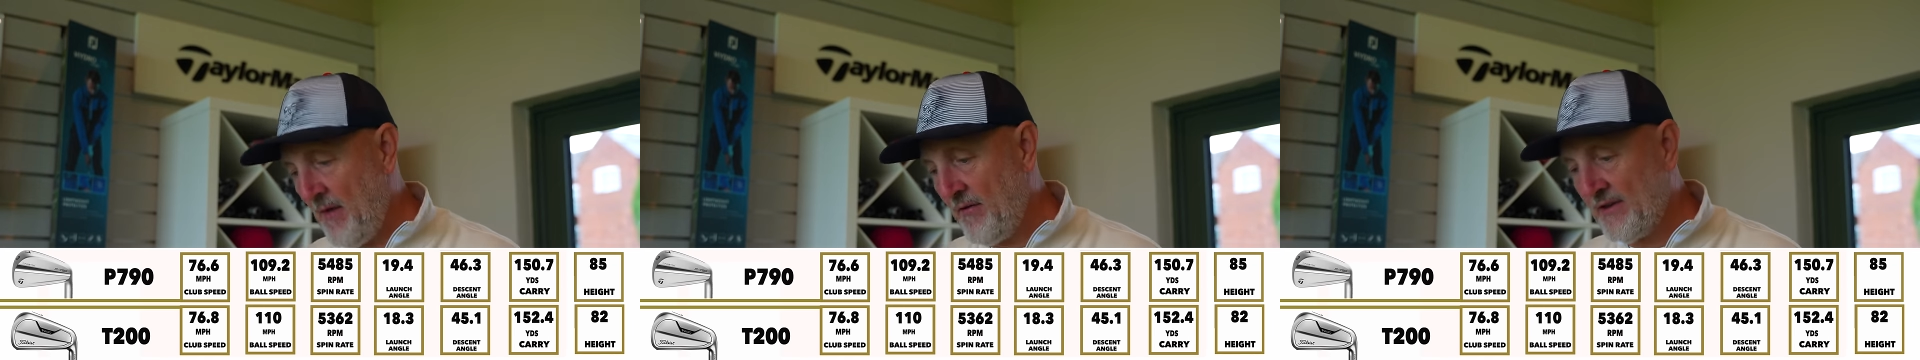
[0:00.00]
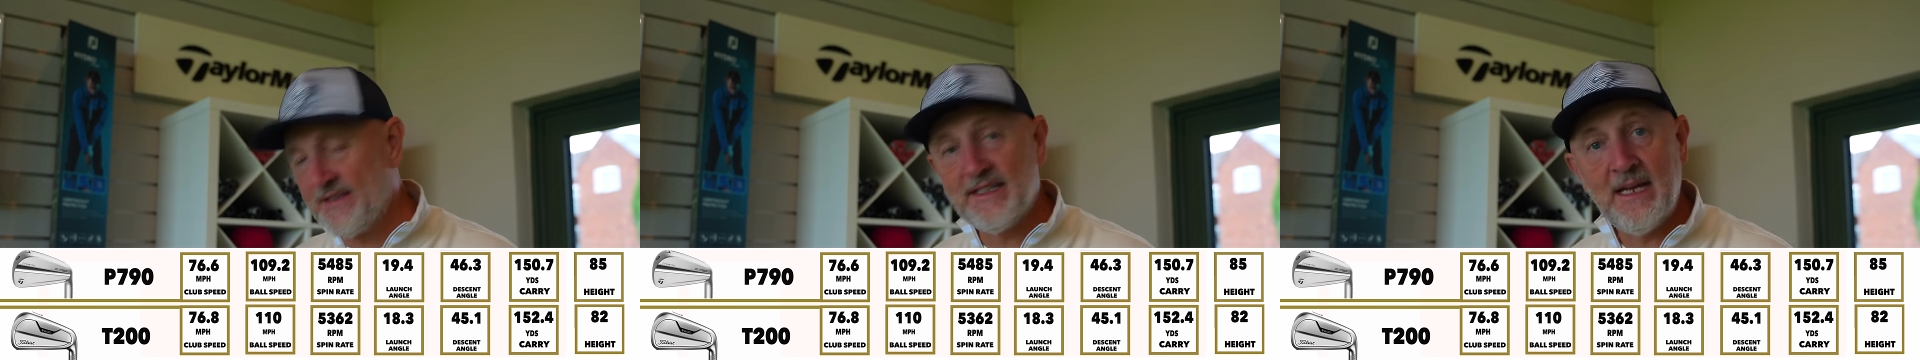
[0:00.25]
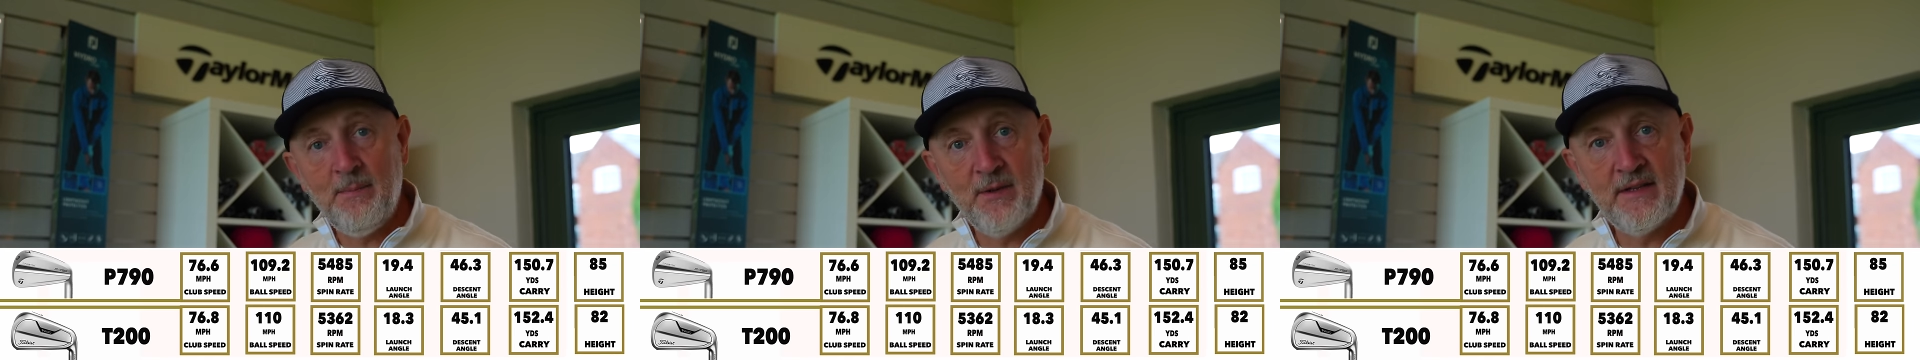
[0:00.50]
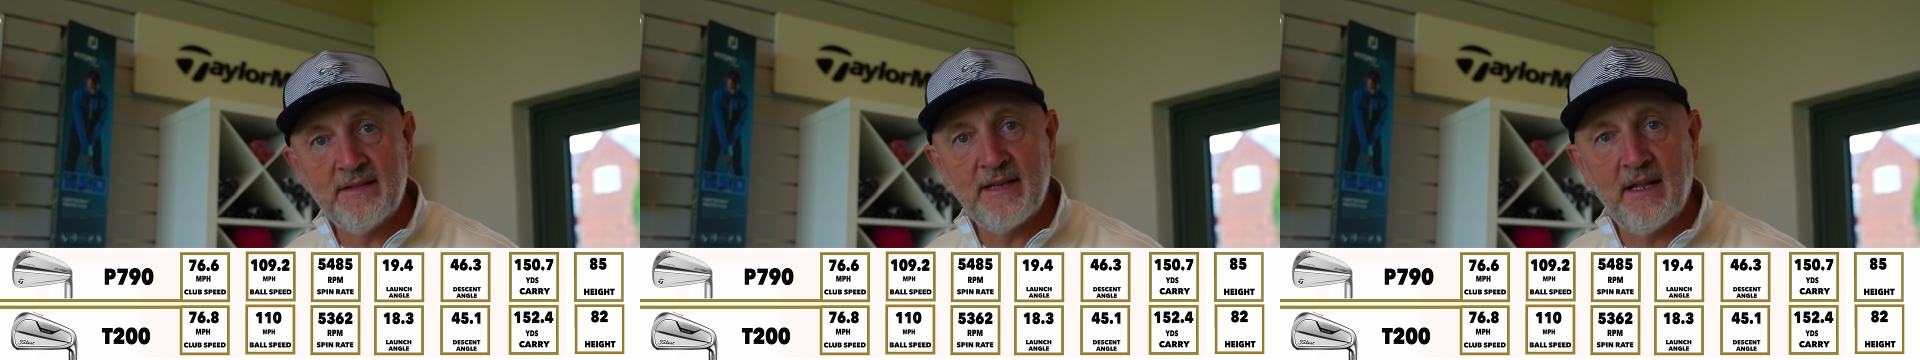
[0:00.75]
of a steeper
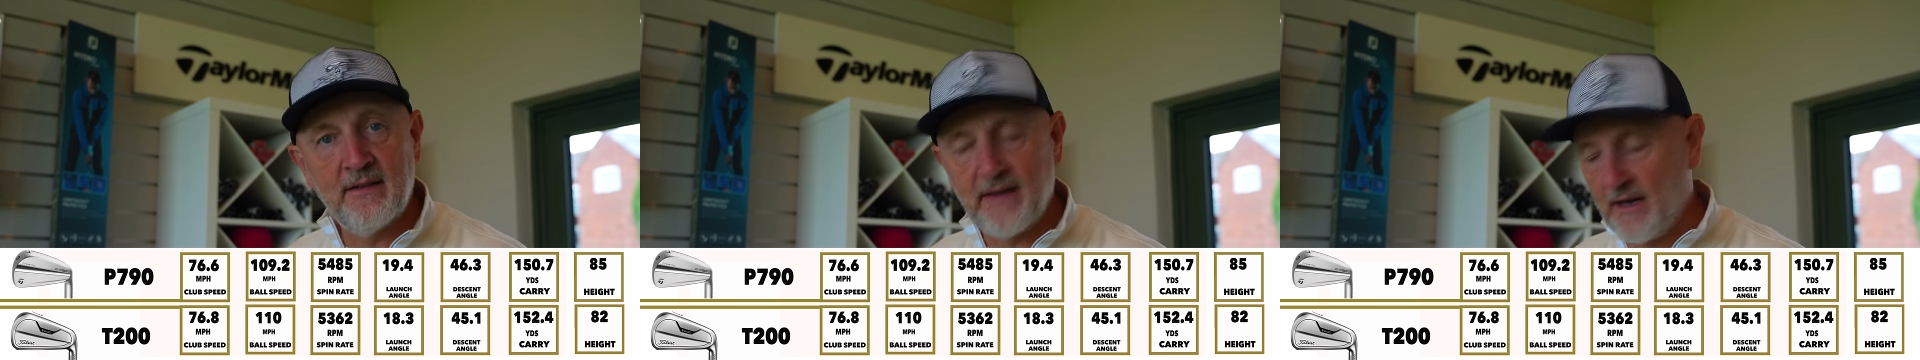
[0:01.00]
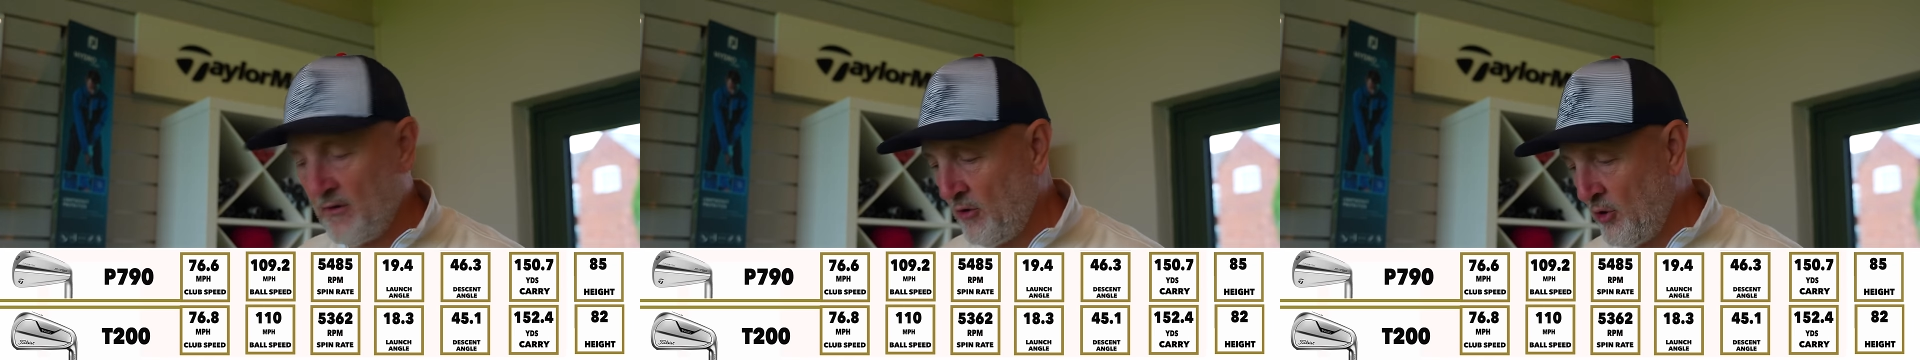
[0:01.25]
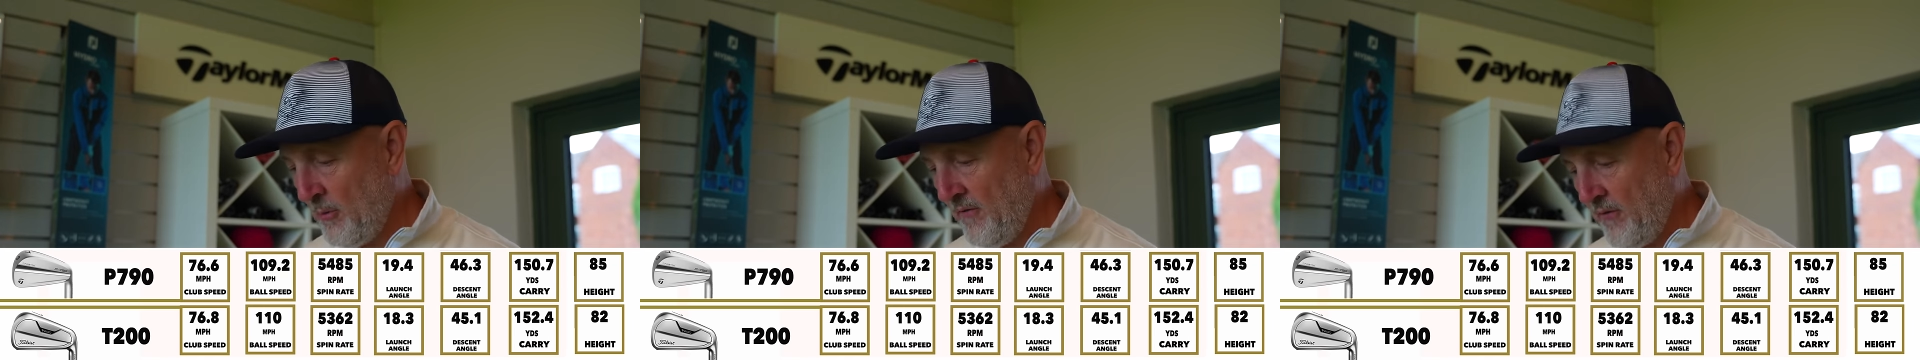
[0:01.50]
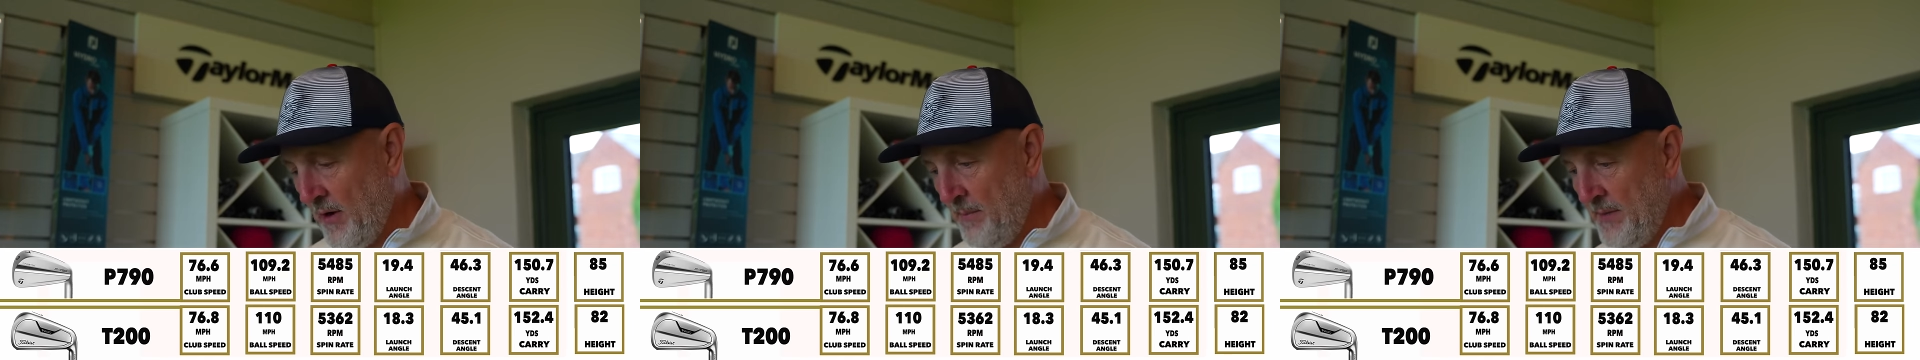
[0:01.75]
descent angle coming
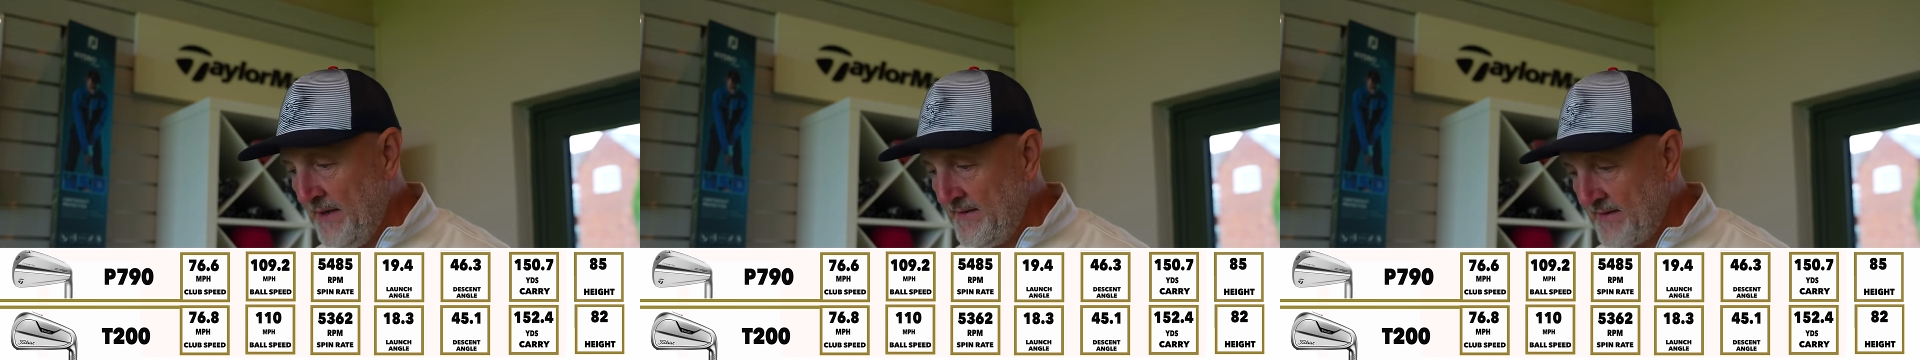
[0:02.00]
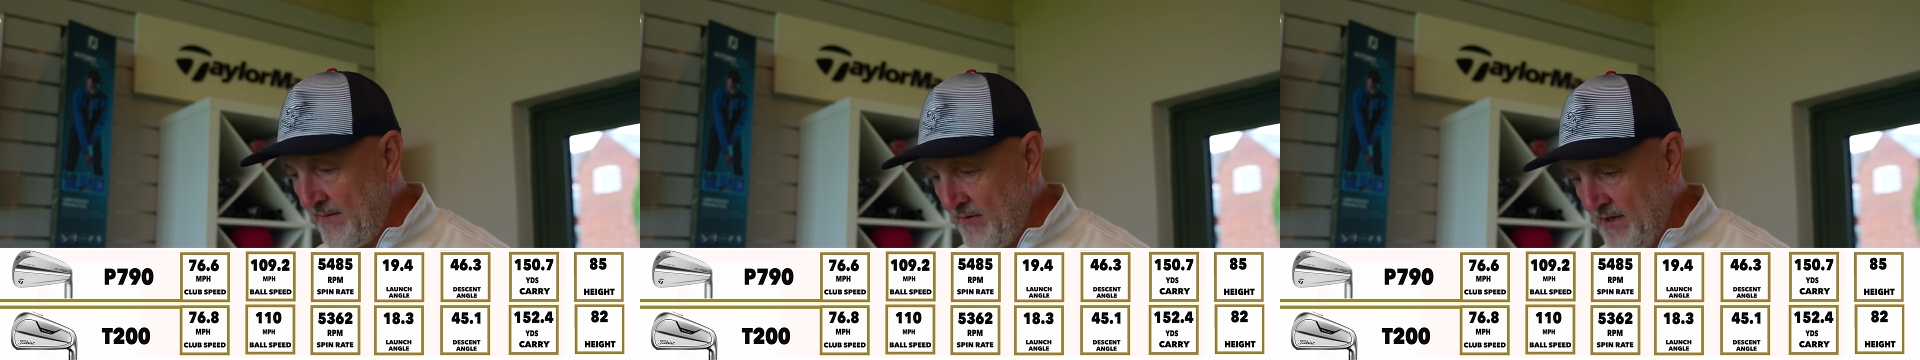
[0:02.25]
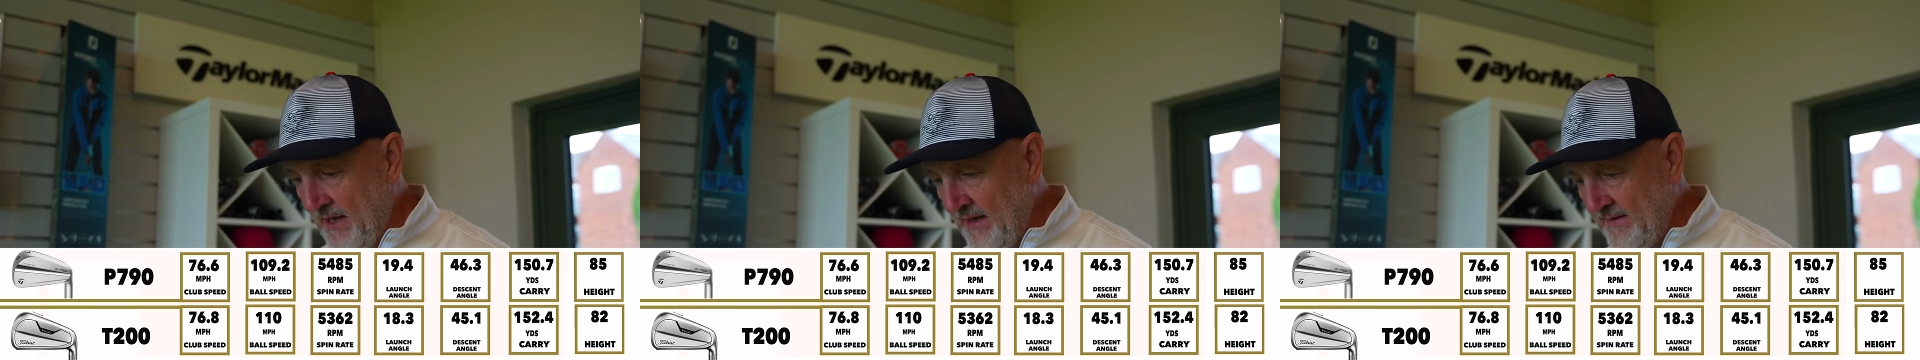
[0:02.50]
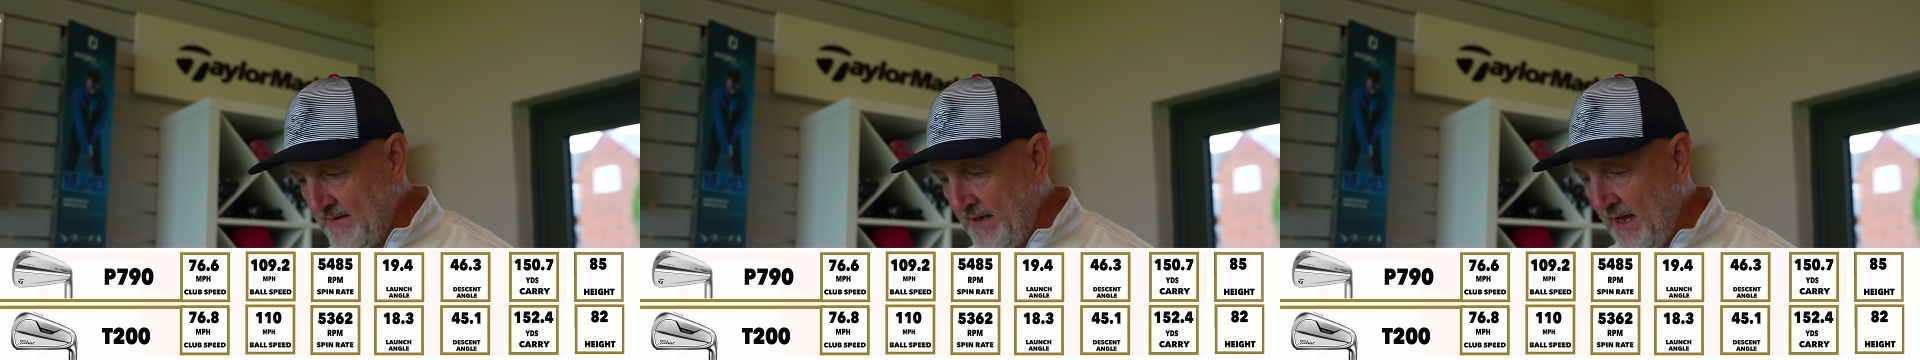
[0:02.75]
from the
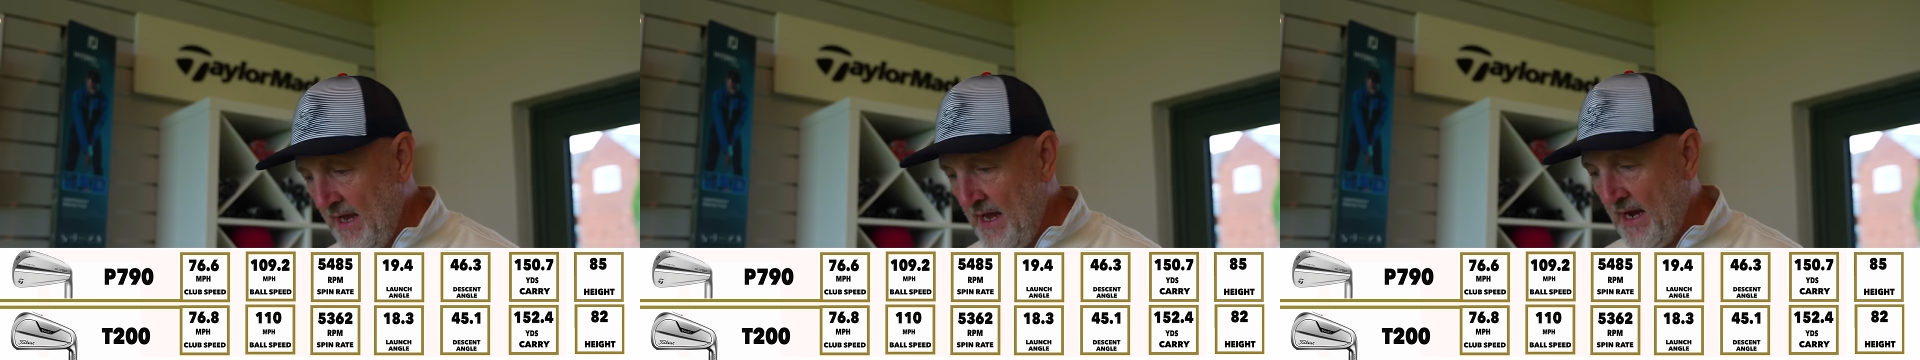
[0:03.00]
P790,